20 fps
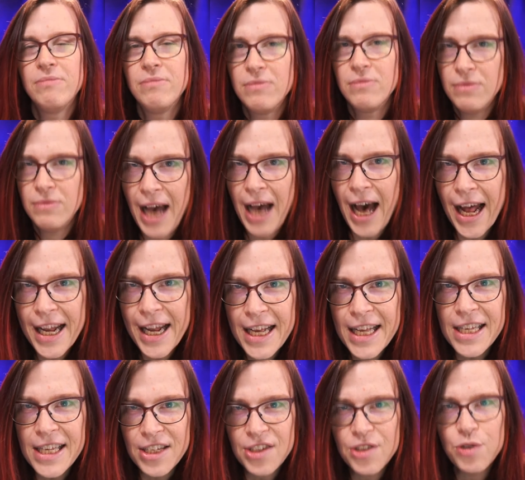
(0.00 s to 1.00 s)
that
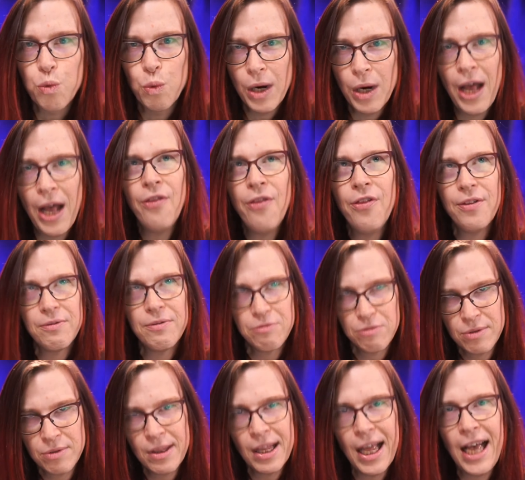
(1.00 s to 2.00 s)
is when
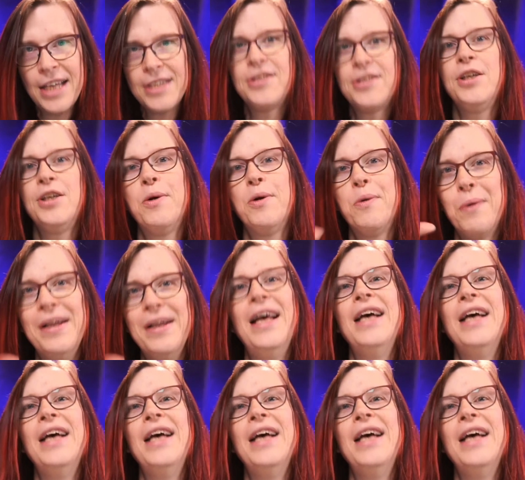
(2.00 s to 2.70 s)
last year when